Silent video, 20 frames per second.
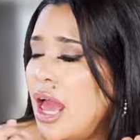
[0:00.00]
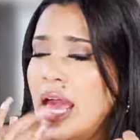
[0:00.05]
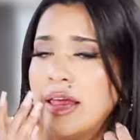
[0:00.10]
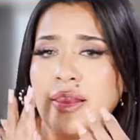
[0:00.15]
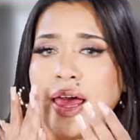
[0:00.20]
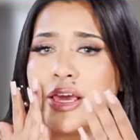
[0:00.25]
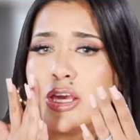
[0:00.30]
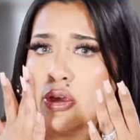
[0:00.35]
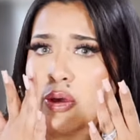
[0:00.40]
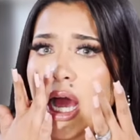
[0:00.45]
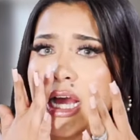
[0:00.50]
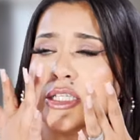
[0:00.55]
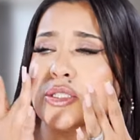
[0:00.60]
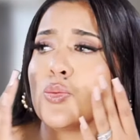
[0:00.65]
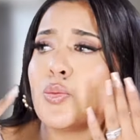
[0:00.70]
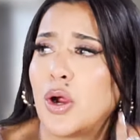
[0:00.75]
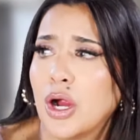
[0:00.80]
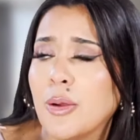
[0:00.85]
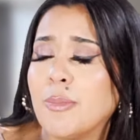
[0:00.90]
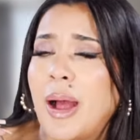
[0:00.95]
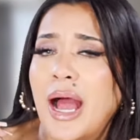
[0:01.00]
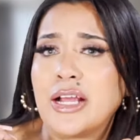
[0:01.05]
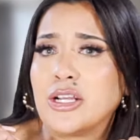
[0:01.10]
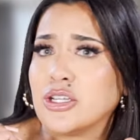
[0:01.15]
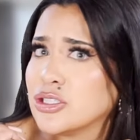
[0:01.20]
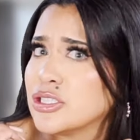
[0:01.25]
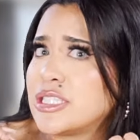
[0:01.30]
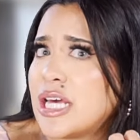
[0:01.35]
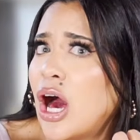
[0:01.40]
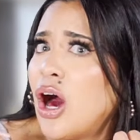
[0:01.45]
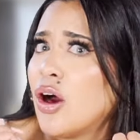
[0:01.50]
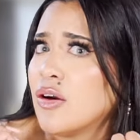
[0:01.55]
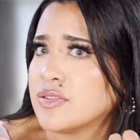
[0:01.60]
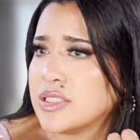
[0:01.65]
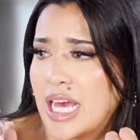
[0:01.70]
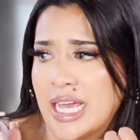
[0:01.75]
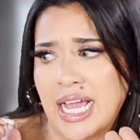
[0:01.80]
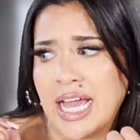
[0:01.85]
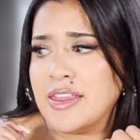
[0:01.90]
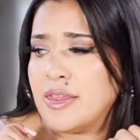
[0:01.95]
And like you guys were by yourselves
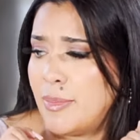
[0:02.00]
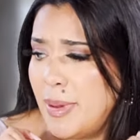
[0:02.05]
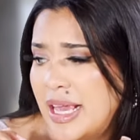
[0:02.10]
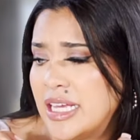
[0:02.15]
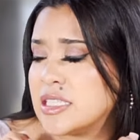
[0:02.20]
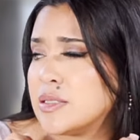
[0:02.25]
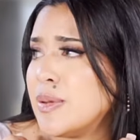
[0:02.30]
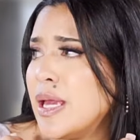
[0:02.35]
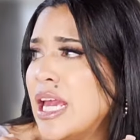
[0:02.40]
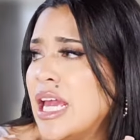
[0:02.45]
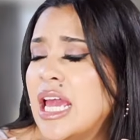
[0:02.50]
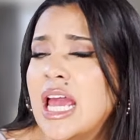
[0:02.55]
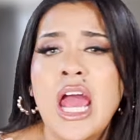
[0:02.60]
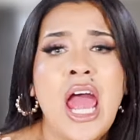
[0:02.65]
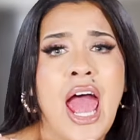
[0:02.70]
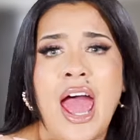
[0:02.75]
like in the basement.